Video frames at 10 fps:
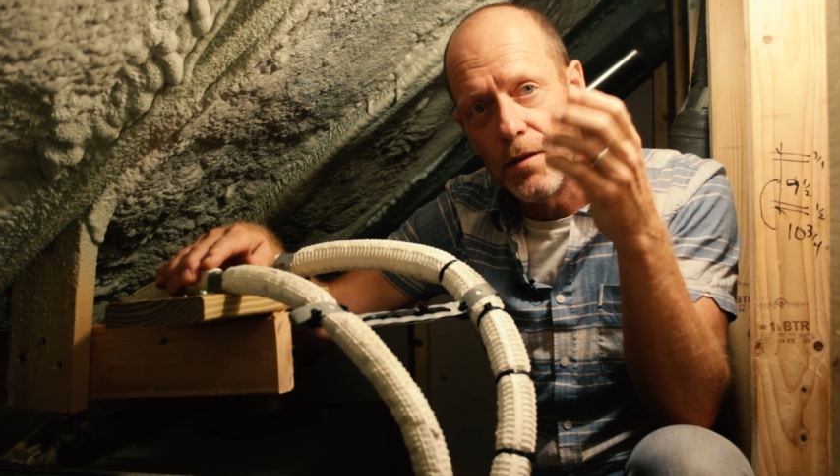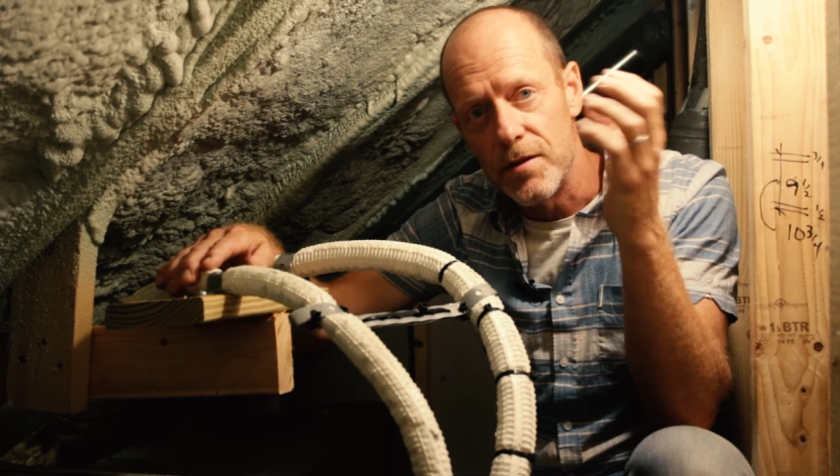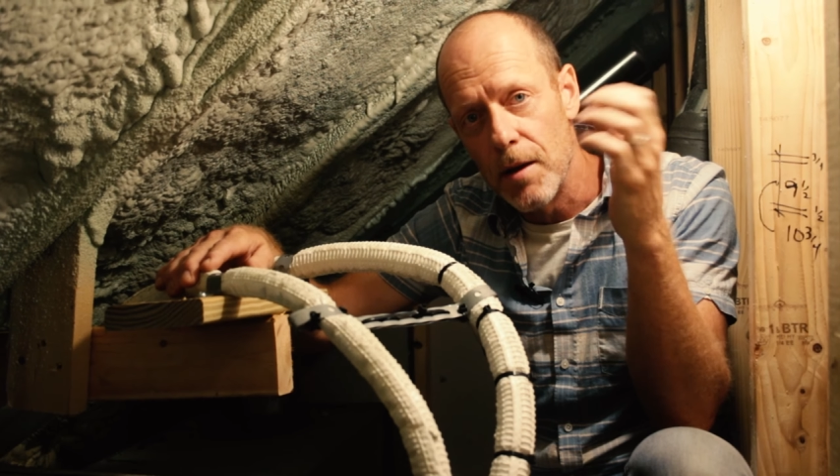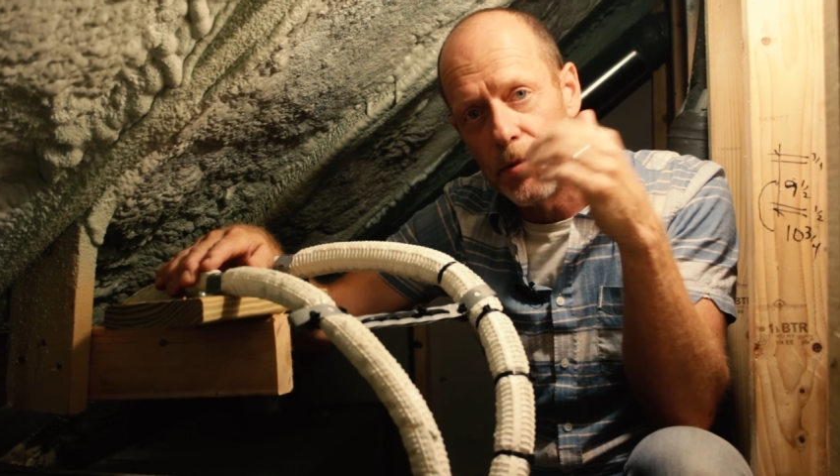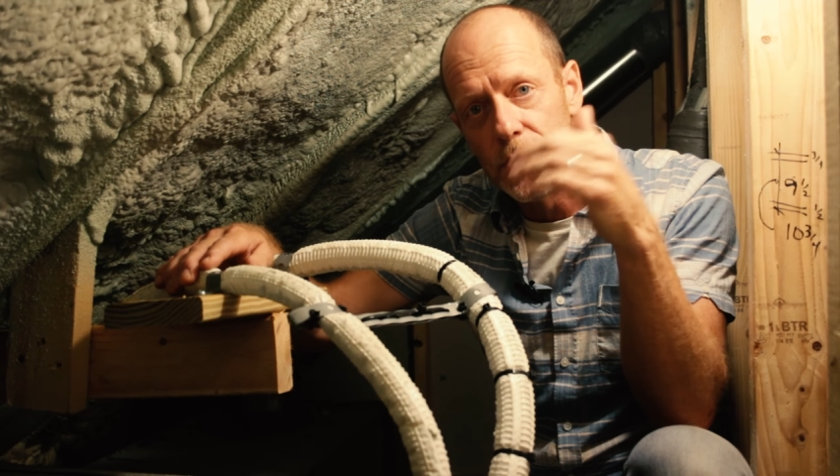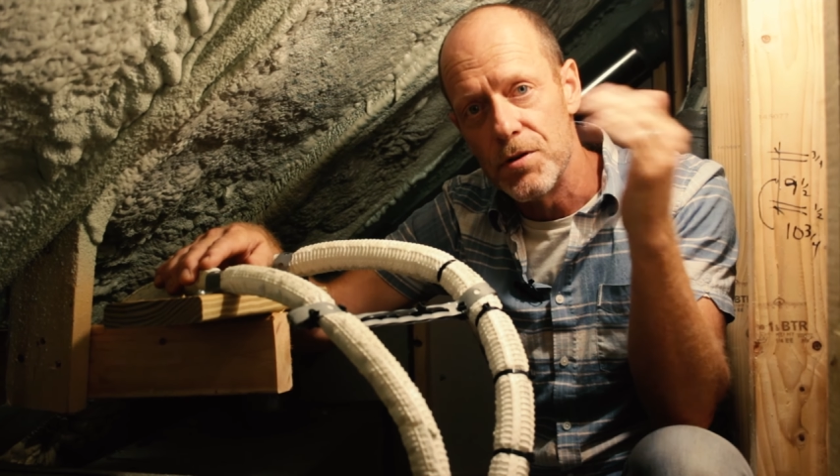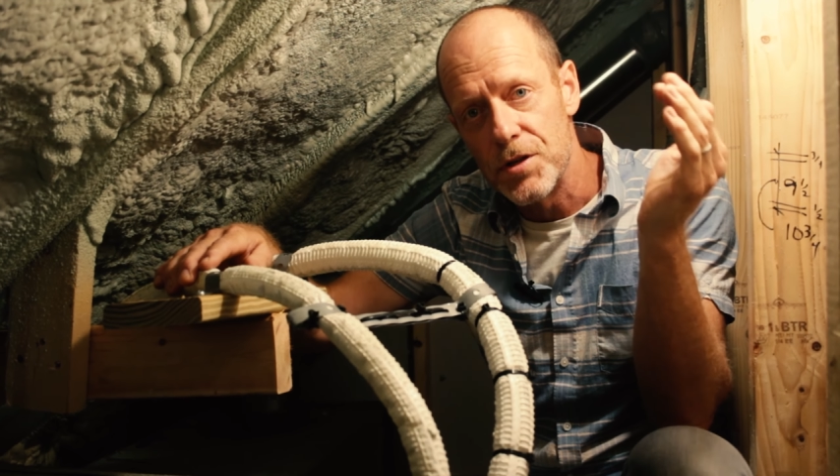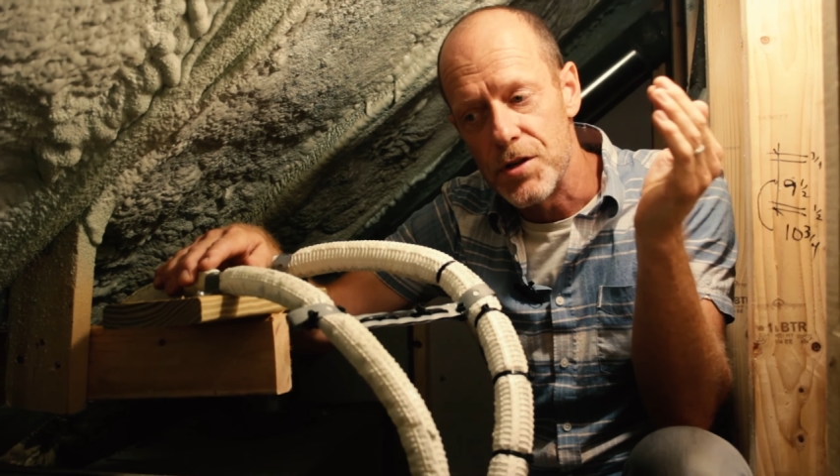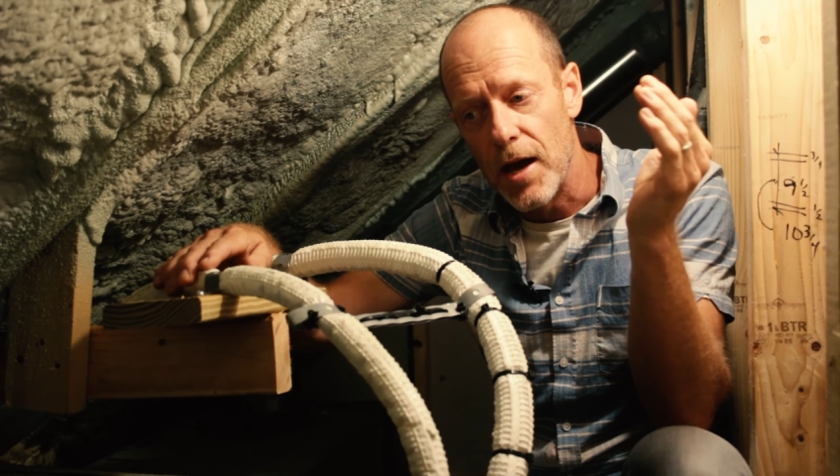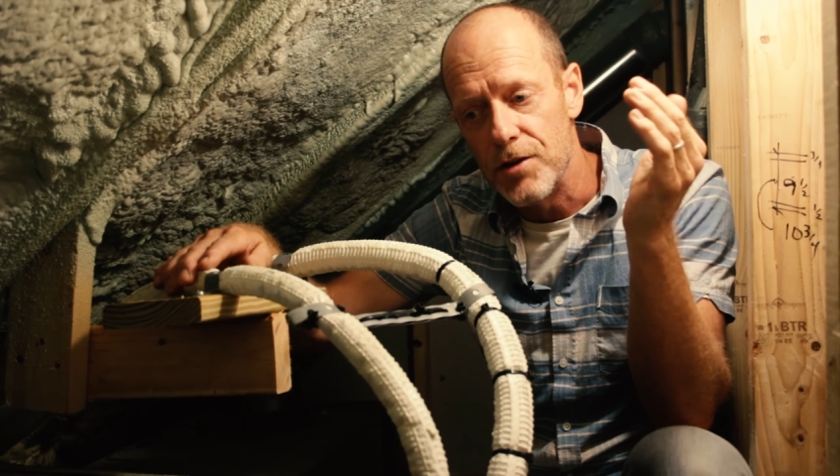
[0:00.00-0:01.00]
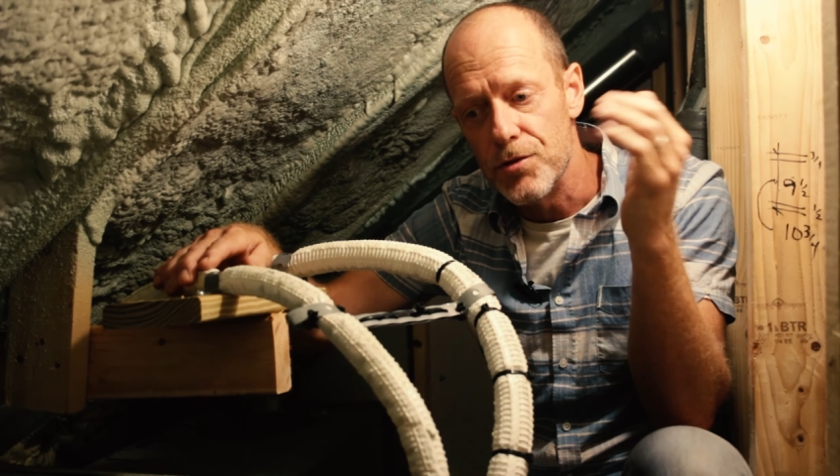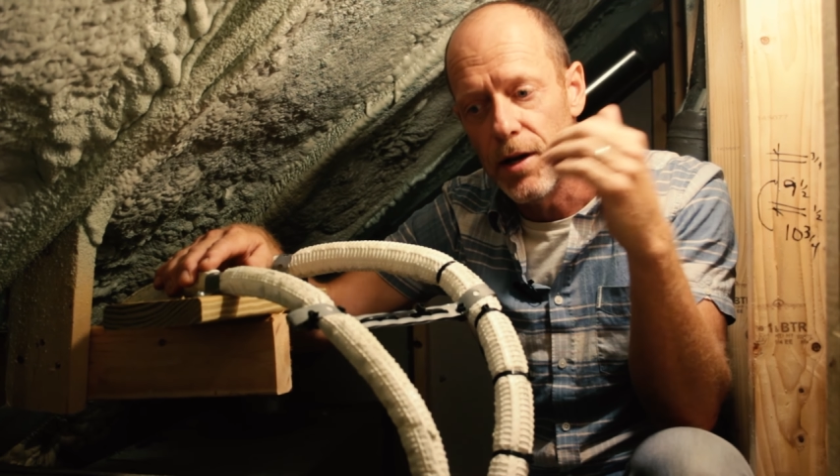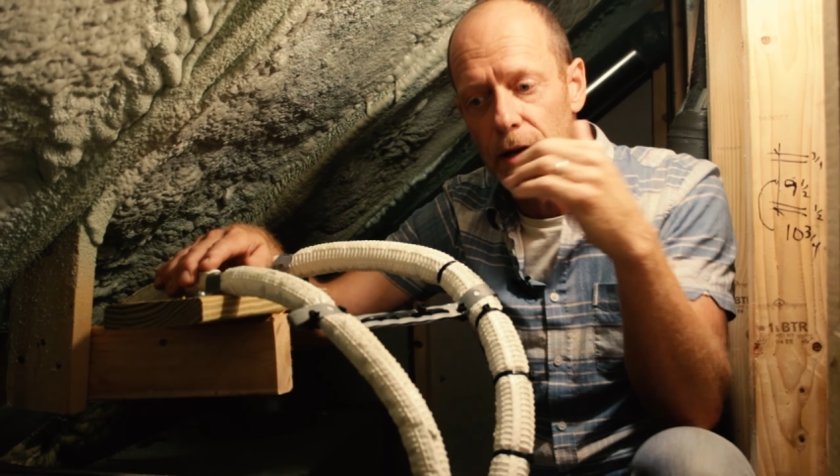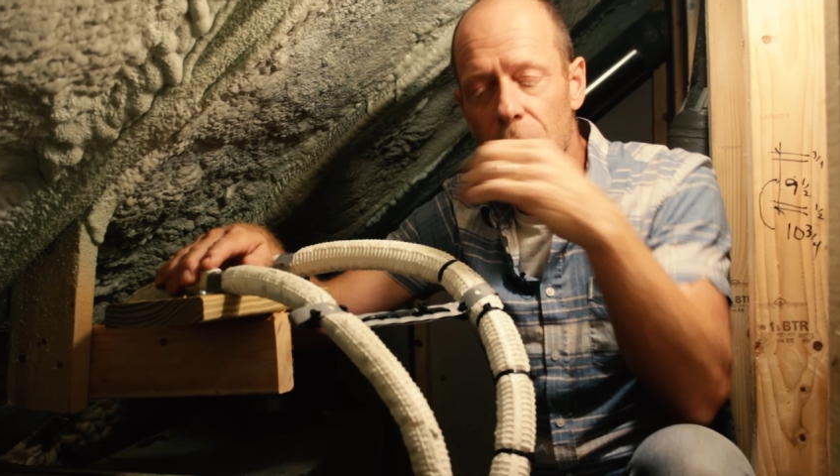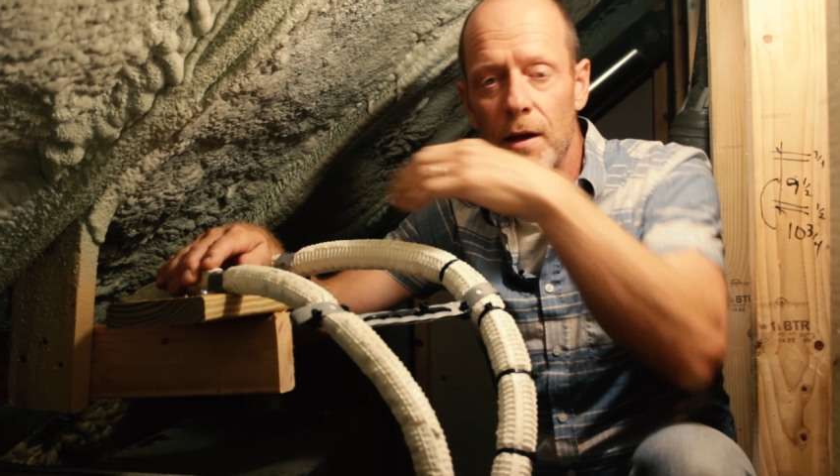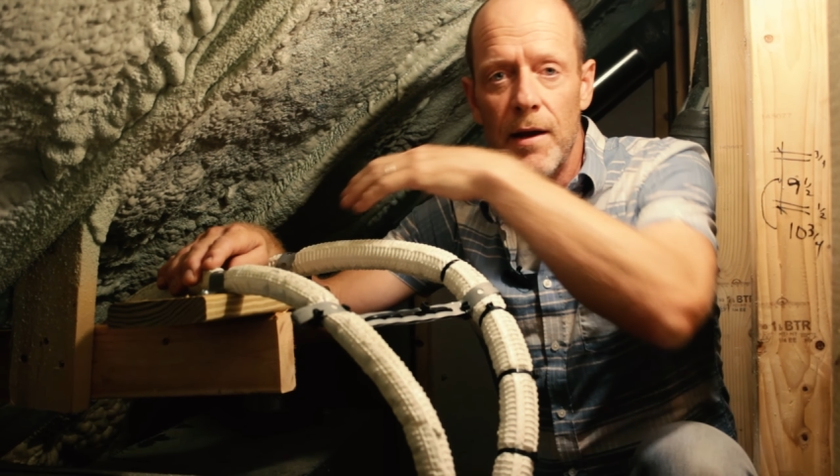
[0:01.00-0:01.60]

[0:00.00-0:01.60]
the temperature is exaggerated,